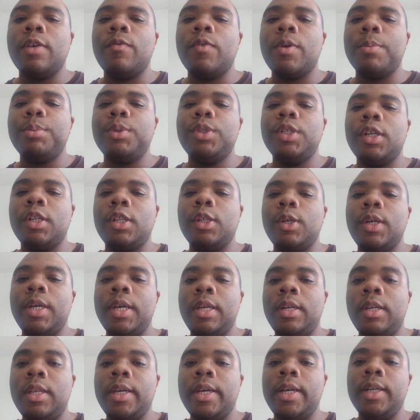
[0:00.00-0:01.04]
of a particular
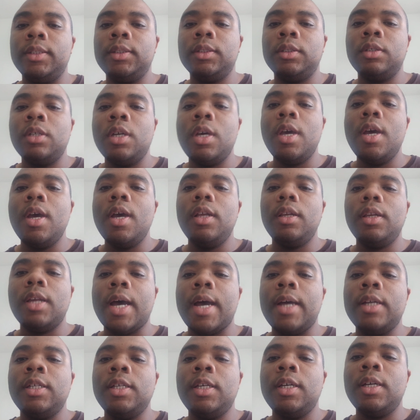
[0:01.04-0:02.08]
index. The
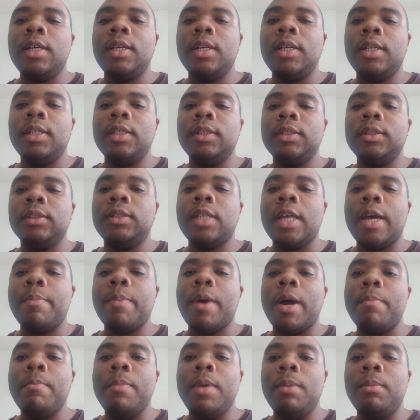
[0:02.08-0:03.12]
idea is that
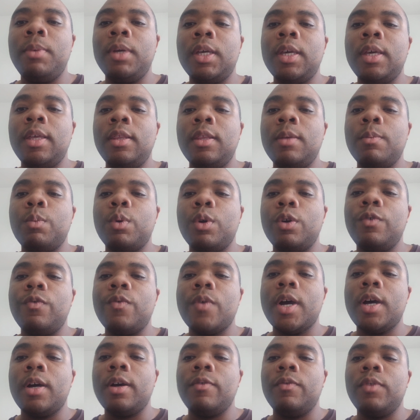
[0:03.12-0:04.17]
by mimicking the
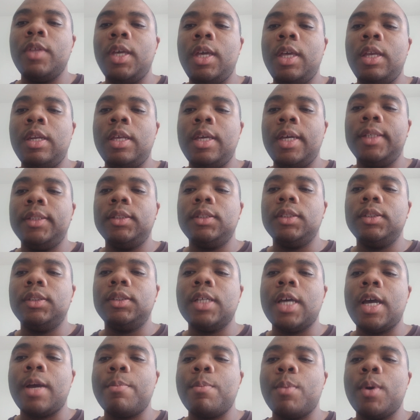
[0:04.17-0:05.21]
profile of the index, the
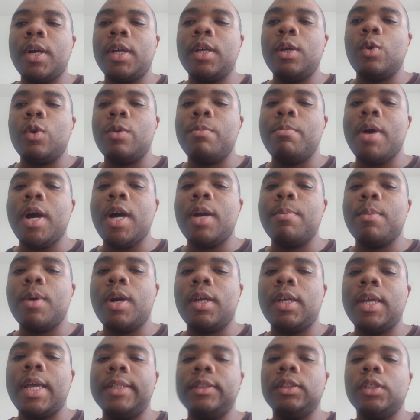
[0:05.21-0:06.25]
stock market or bond
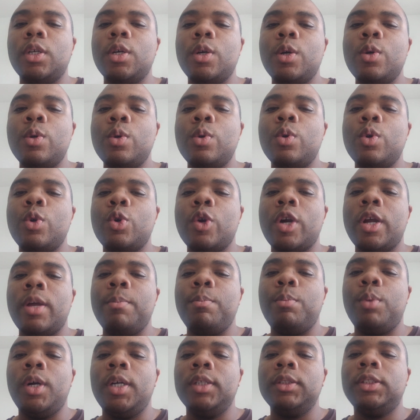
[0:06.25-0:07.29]
market as a whole, or a
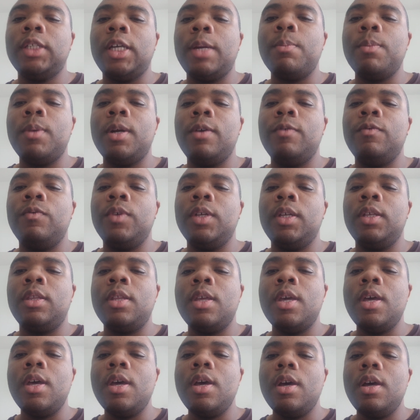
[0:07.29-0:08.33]
broad segment of it,
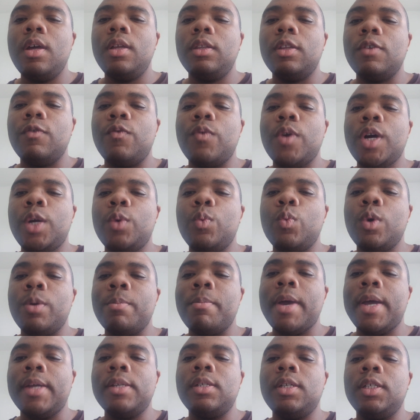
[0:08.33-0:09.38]
the fund will
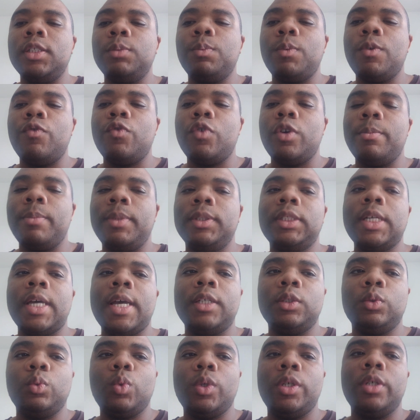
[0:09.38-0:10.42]
match its performance
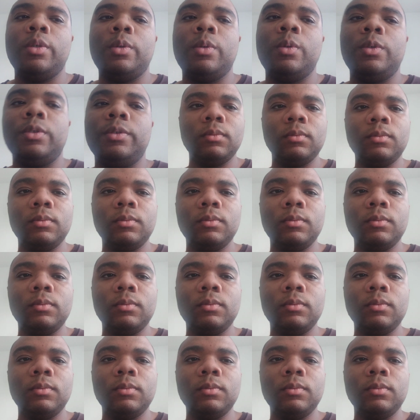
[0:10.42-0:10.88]
as well.